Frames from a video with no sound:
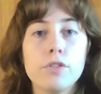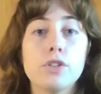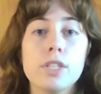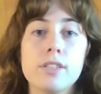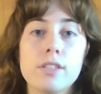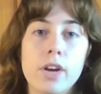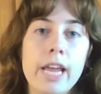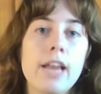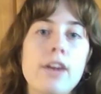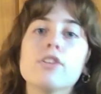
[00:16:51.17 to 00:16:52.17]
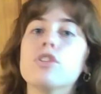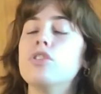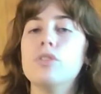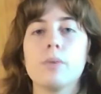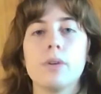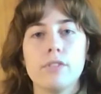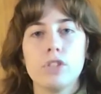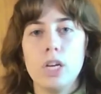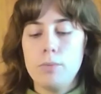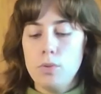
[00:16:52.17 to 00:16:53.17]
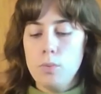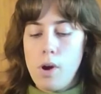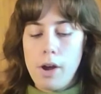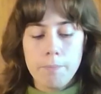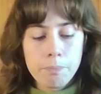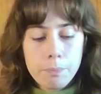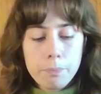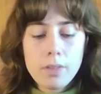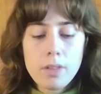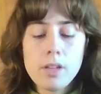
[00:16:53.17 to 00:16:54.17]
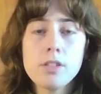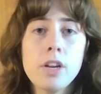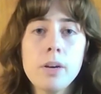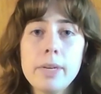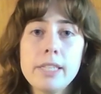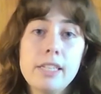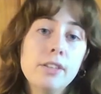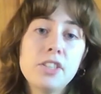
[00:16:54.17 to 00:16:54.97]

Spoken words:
if you're tracing your hand or just using whatever shapes you want, it's not a big deal.